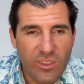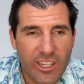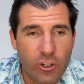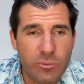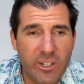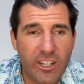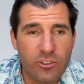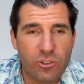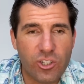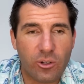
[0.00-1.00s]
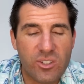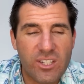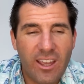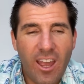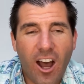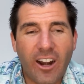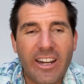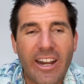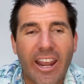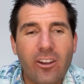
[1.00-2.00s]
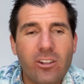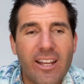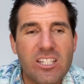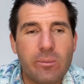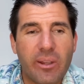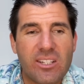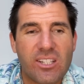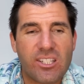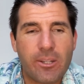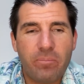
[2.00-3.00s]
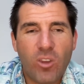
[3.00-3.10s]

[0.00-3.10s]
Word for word: Here's what it also shows. On an annualized basis,